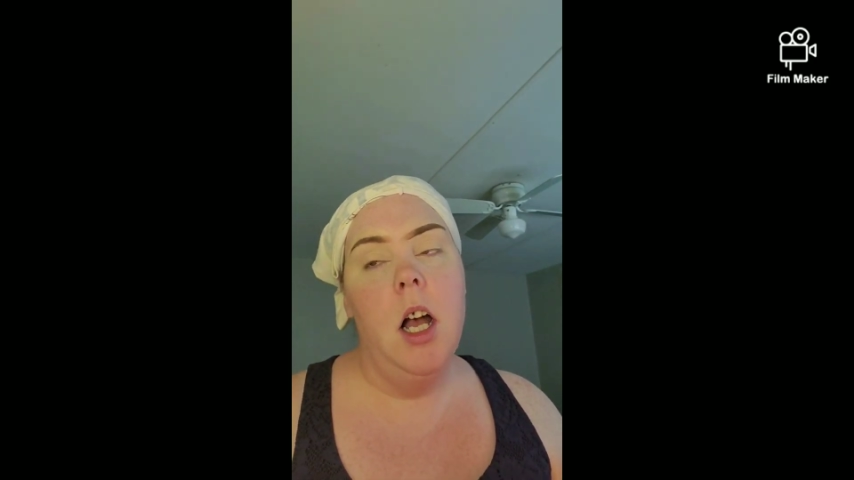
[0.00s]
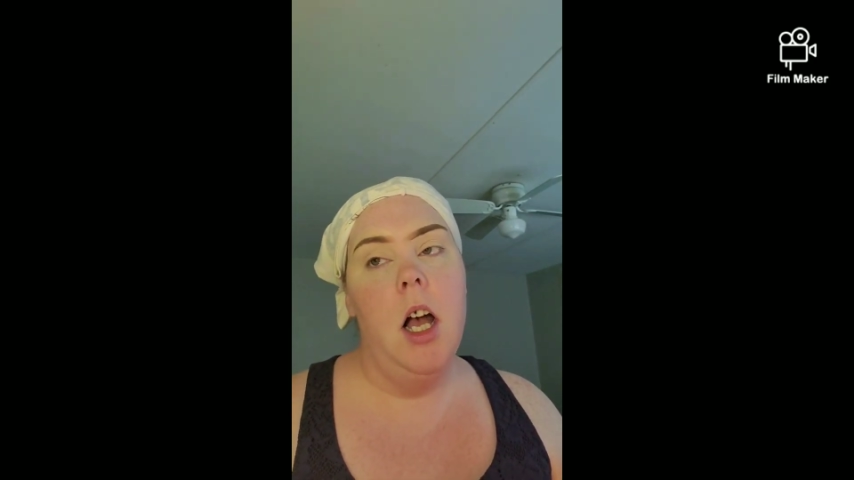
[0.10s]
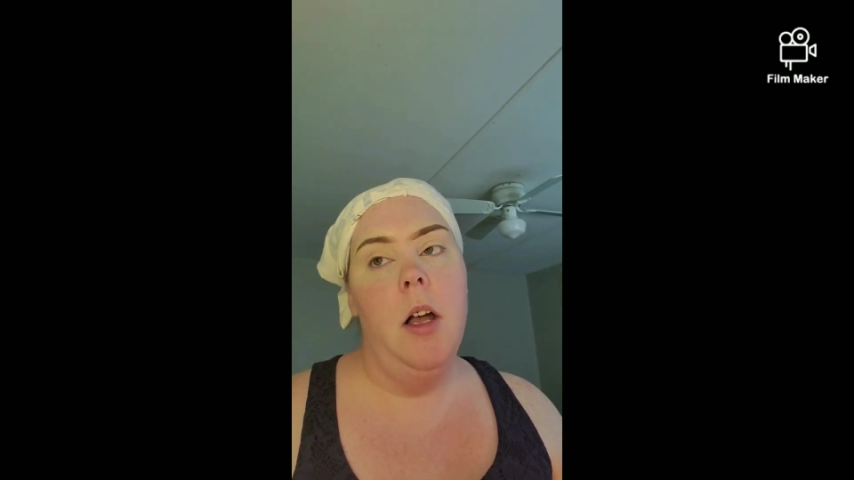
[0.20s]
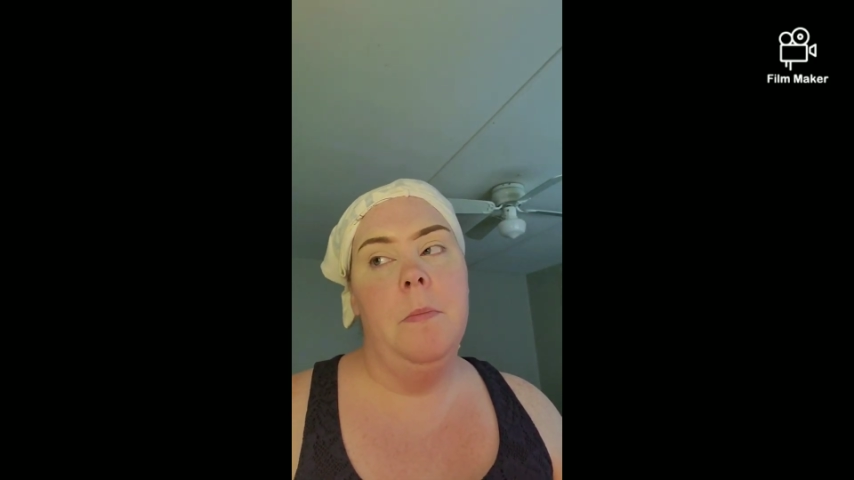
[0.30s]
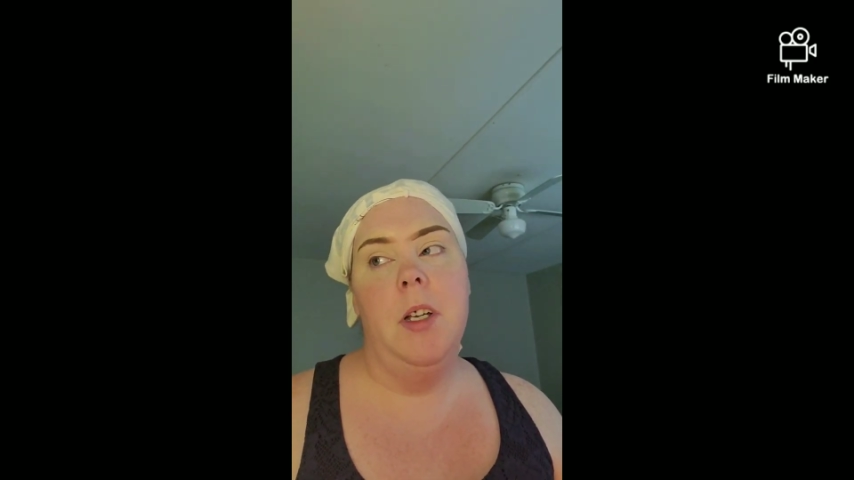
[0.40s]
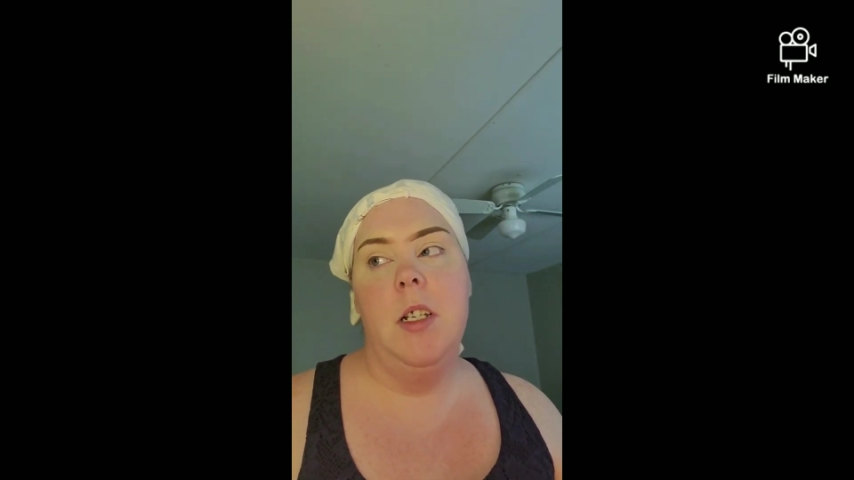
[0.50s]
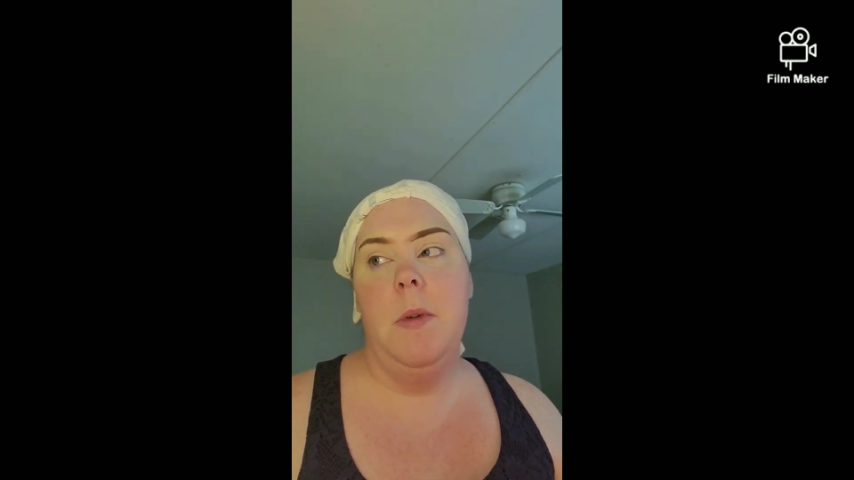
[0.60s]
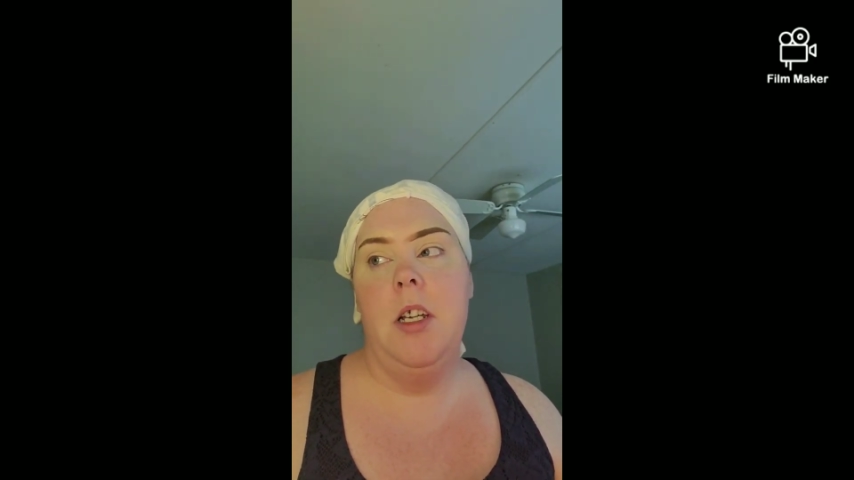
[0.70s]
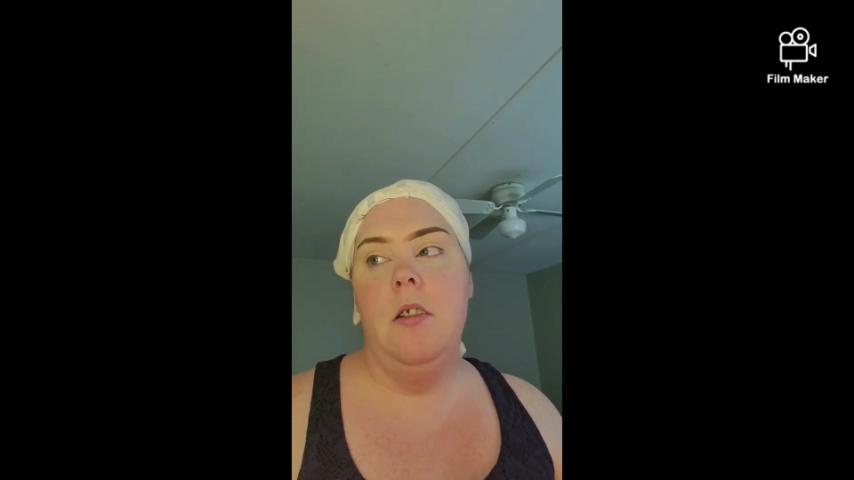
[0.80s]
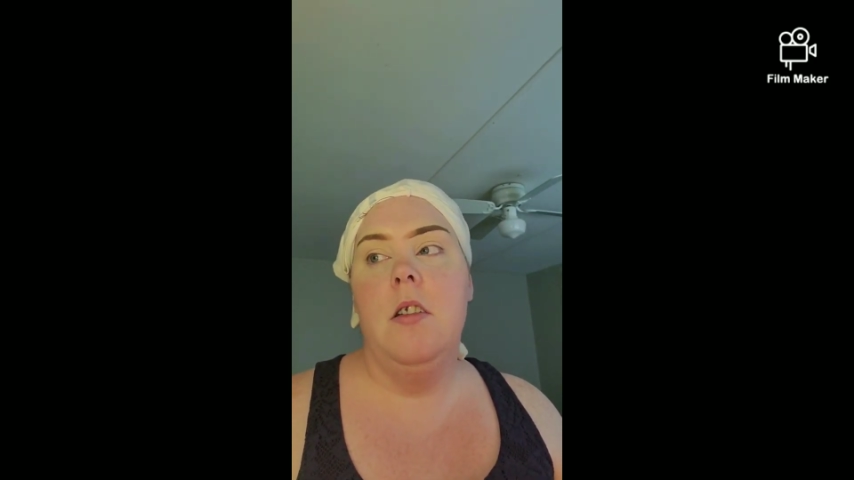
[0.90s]
because I
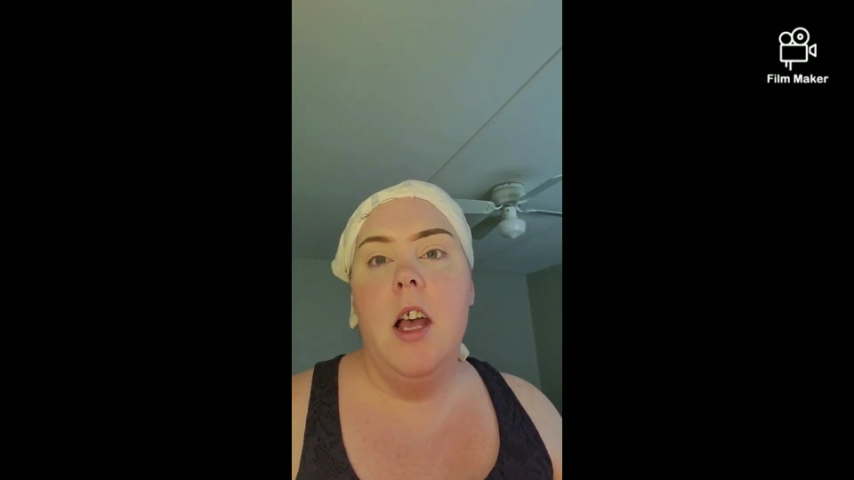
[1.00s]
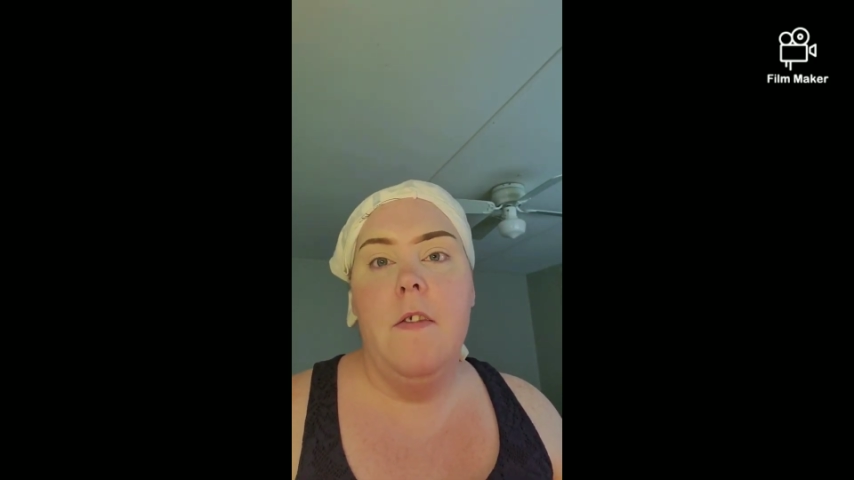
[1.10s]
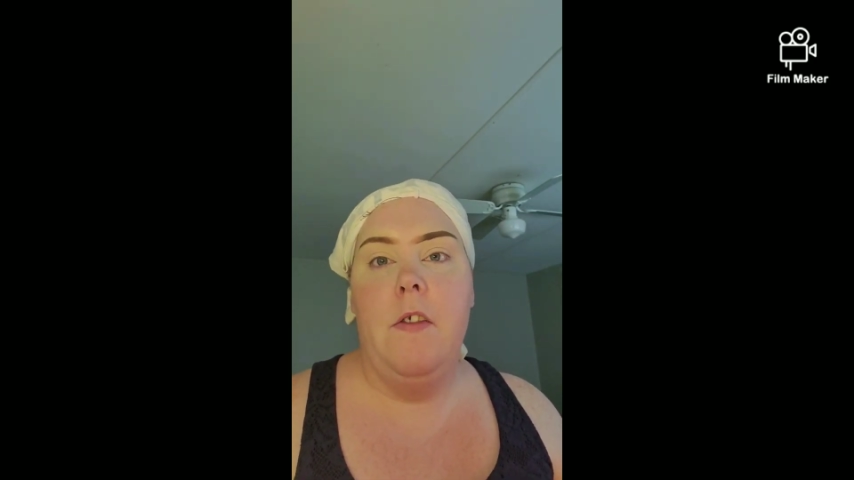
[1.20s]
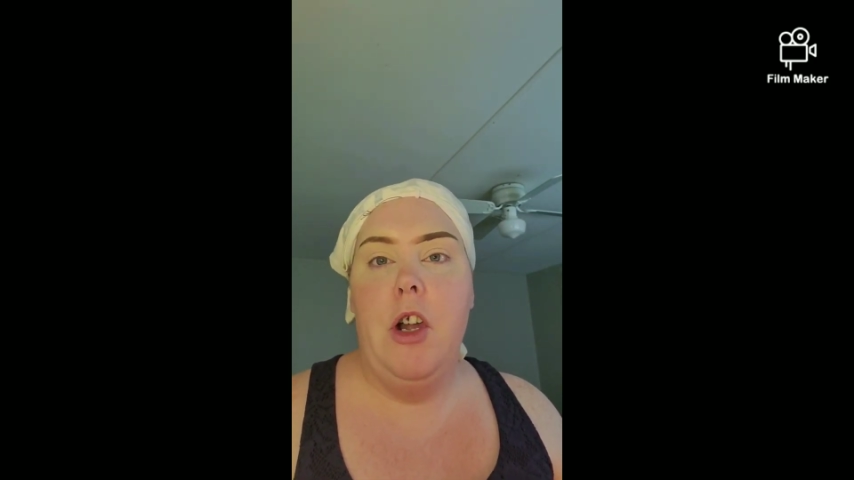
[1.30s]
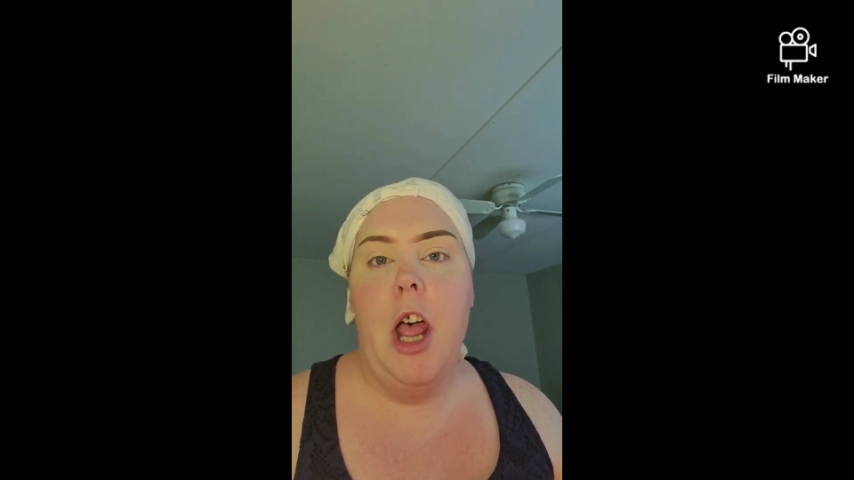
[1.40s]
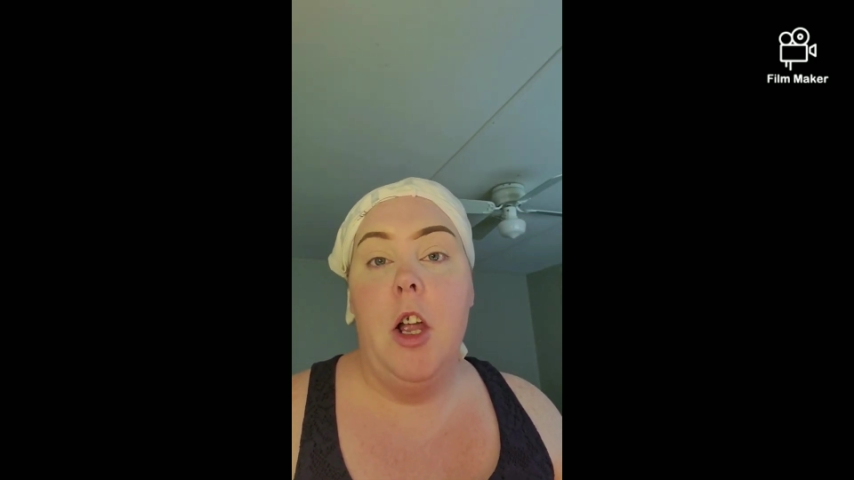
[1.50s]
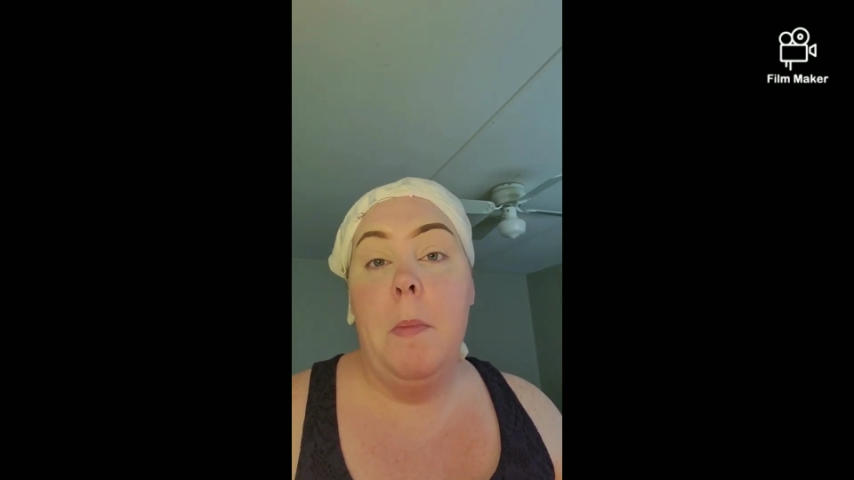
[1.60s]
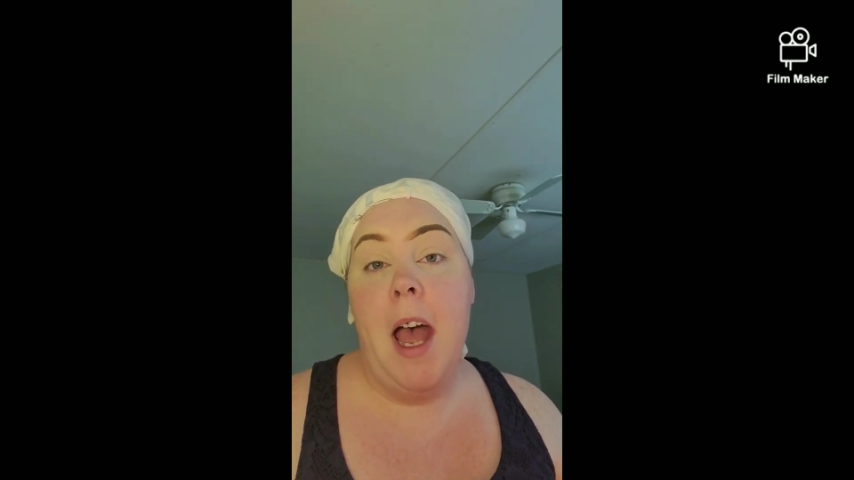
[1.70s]
mean, a $50